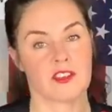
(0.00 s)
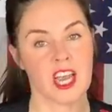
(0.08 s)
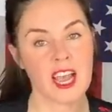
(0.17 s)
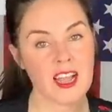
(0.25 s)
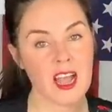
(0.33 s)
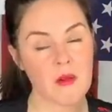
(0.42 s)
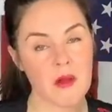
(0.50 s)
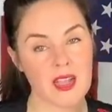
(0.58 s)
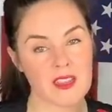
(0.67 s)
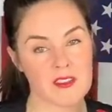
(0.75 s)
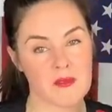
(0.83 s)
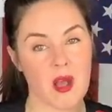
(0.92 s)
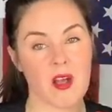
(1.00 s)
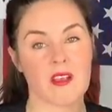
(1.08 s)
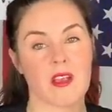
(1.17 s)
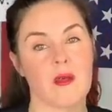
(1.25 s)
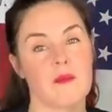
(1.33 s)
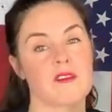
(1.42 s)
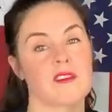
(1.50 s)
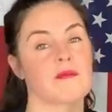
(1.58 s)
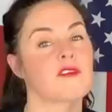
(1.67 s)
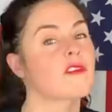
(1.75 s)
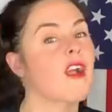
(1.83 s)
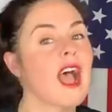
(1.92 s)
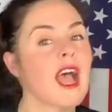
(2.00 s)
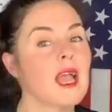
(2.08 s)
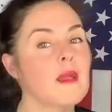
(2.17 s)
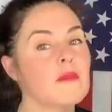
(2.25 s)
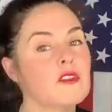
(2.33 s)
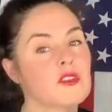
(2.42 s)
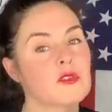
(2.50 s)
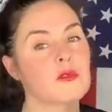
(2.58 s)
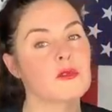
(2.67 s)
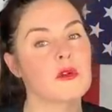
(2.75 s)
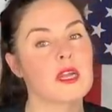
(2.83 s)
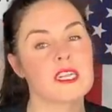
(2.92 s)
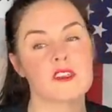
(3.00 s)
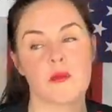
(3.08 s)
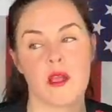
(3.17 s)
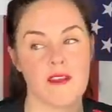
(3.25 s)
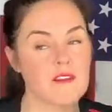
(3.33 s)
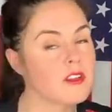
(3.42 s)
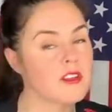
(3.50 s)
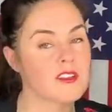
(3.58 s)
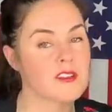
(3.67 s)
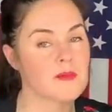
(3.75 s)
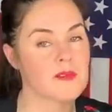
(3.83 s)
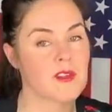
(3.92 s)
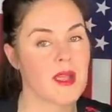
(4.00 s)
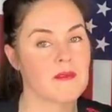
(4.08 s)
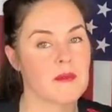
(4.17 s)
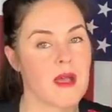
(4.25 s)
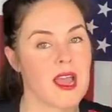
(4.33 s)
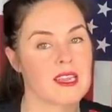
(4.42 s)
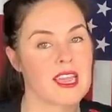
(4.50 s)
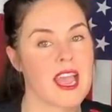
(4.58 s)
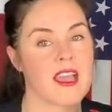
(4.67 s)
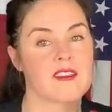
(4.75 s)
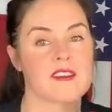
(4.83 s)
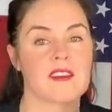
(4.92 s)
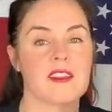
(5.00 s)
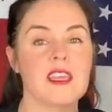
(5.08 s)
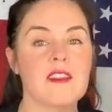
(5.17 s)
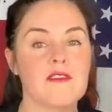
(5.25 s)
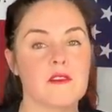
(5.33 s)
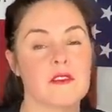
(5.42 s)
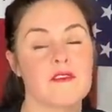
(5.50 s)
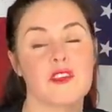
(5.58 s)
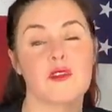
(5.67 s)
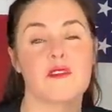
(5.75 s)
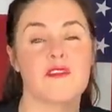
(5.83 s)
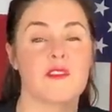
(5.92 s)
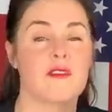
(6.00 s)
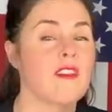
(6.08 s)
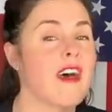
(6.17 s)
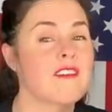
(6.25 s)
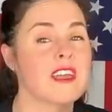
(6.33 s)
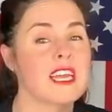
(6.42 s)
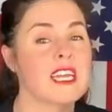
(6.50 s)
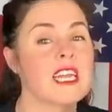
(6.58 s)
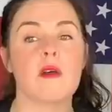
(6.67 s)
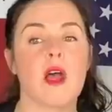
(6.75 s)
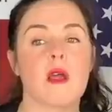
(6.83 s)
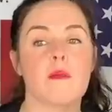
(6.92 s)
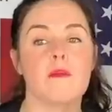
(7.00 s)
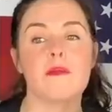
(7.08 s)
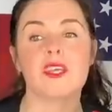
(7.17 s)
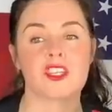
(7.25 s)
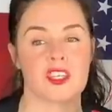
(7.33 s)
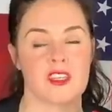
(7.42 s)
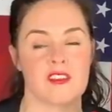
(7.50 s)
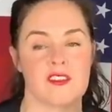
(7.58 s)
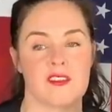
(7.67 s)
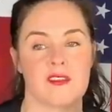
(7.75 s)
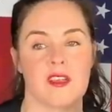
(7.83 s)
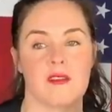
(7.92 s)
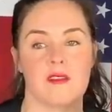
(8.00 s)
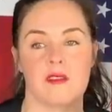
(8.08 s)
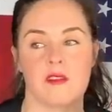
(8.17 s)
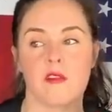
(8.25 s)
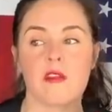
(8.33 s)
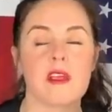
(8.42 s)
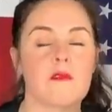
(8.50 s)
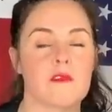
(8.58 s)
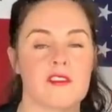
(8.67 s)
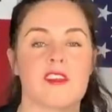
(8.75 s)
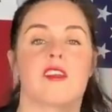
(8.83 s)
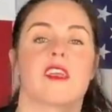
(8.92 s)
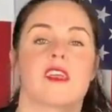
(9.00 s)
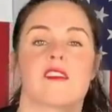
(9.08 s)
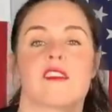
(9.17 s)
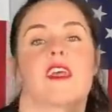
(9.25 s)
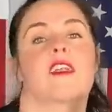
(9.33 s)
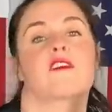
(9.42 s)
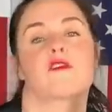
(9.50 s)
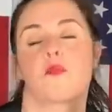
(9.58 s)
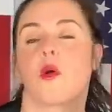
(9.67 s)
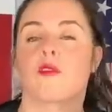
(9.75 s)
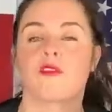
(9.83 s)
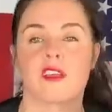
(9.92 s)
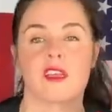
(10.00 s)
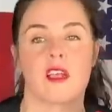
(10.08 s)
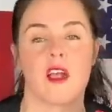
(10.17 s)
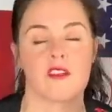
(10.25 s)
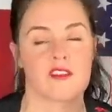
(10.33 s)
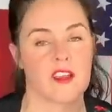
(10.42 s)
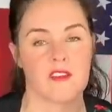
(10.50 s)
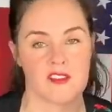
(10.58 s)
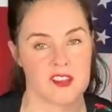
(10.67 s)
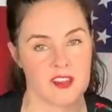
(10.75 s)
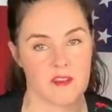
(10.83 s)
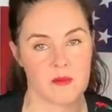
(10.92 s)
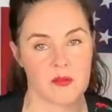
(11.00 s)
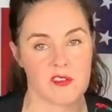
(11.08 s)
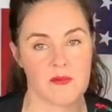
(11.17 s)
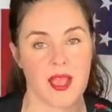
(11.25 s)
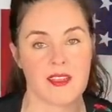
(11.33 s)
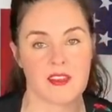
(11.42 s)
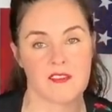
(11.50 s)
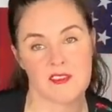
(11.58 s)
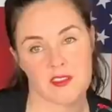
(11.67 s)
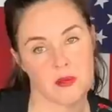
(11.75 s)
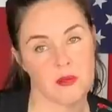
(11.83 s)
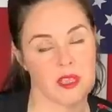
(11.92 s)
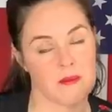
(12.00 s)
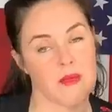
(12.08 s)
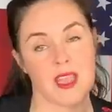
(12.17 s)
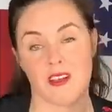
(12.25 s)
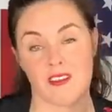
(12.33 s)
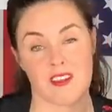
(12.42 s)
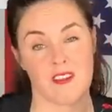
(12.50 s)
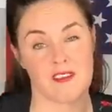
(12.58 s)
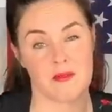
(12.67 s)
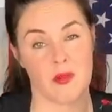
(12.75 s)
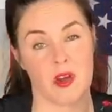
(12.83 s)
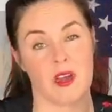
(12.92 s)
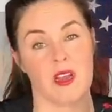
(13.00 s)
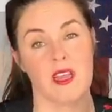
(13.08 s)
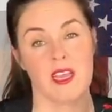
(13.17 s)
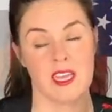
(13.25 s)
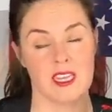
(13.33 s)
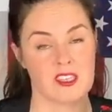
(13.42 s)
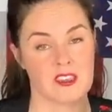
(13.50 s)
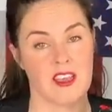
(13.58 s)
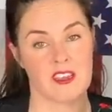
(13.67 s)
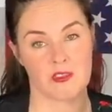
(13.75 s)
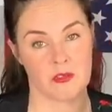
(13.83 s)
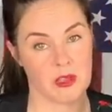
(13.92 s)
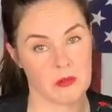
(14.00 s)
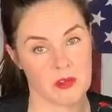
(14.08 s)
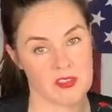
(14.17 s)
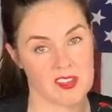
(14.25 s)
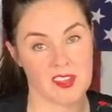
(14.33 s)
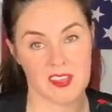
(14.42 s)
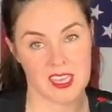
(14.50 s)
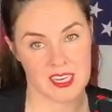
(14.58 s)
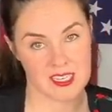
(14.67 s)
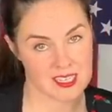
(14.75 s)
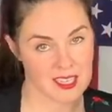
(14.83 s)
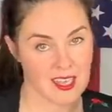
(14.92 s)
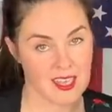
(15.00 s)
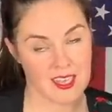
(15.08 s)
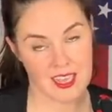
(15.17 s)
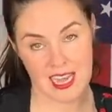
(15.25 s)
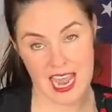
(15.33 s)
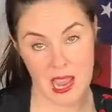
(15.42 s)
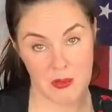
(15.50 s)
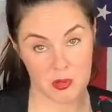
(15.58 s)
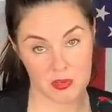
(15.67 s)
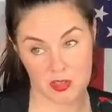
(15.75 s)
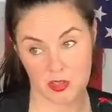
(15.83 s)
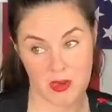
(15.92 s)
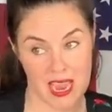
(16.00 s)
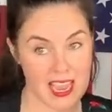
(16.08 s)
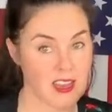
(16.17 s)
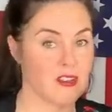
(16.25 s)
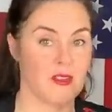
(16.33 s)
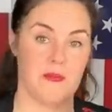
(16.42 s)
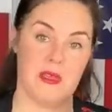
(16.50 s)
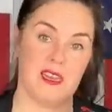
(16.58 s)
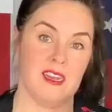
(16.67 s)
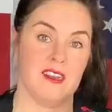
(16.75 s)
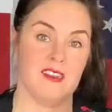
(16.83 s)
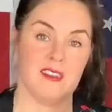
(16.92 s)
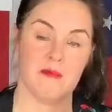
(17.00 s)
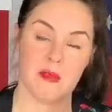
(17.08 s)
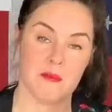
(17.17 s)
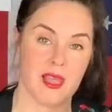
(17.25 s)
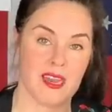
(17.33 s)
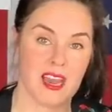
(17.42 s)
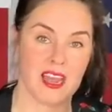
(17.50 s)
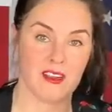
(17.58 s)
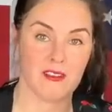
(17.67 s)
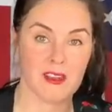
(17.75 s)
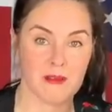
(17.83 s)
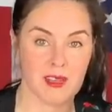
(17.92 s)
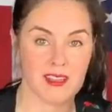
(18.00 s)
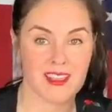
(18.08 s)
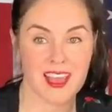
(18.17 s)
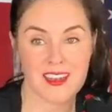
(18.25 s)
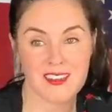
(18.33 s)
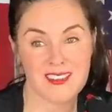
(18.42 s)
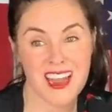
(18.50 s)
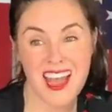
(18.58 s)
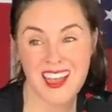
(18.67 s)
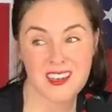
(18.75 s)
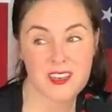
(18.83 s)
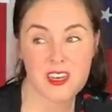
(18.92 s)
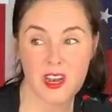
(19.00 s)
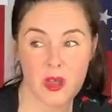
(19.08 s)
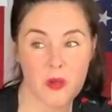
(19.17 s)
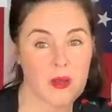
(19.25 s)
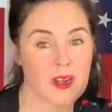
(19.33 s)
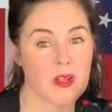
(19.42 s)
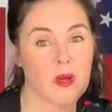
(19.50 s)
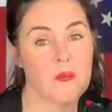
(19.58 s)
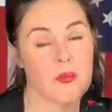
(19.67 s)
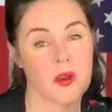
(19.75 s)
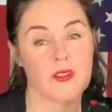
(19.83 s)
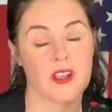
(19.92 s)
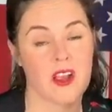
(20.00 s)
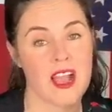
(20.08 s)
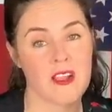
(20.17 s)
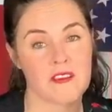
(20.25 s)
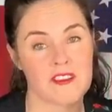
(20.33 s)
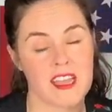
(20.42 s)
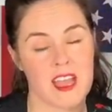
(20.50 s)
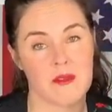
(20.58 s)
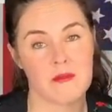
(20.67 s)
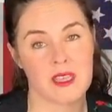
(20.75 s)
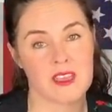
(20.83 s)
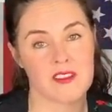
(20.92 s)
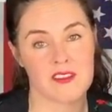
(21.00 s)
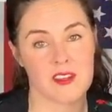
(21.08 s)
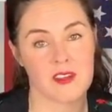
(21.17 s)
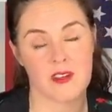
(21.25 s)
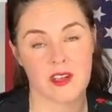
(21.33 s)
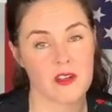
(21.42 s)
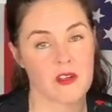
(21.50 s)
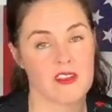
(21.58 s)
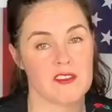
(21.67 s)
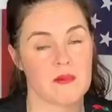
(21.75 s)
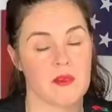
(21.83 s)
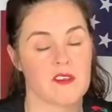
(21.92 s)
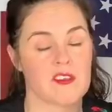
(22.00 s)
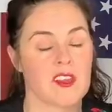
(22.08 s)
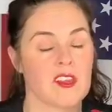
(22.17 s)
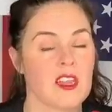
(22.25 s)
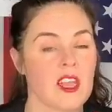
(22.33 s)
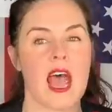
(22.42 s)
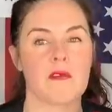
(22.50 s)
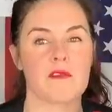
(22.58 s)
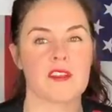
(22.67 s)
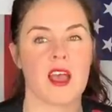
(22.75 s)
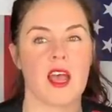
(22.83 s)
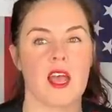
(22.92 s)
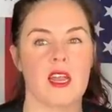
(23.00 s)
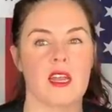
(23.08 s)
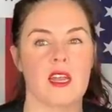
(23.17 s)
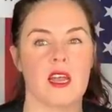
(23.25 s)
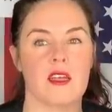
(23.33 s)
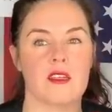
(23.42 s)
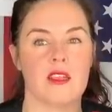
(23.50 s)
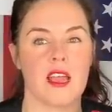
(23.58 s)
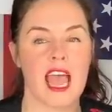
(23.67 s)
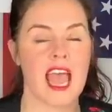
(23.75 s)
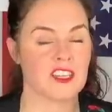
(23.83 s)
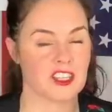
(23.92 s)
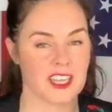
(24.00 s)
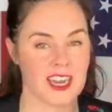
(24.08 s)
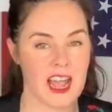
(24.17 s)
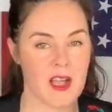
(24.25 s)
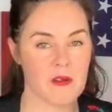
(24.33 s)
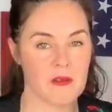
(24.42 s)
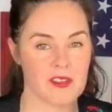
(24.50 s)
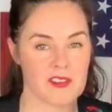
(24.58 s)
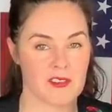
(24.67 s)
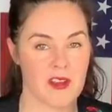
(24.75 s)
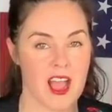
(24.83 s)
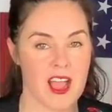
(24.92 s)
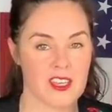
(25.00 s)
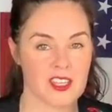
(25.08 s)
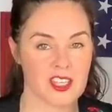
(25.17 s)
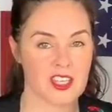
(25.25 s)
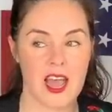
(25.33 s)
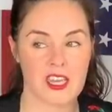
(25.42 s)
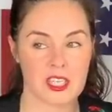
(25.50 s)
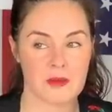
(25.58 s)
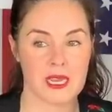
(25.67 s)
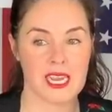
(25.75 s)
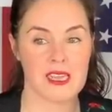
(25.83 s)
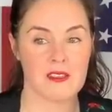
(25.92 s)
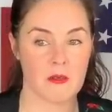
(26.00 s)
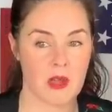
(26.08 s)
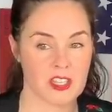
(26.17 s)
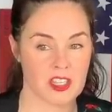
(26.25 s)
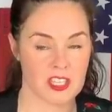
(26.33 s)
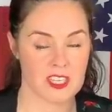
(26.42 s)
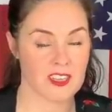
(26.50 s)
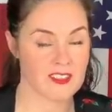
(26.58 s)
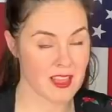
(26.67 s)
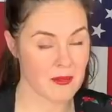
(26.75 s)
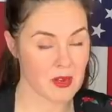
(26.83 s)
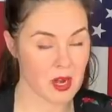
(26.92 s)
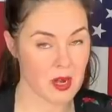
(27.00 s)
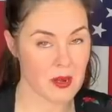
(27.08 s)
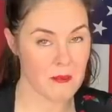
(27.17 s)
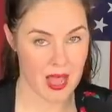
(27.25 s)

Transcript: check out Walk-Ins Welcome, subscribe to it wherever you can subscribe to podcasts, leave a review if you love it. Our mission is grit, resilience, and exposing ourselves to different perspectives so that we can make ourselves more intellectually resilient and able to handle opinions that we might not agree with and not, you know, want to go burn their house down because you're a crazy person. I was on Hashing It Out with Siraj Hashmi at the Washington Examiner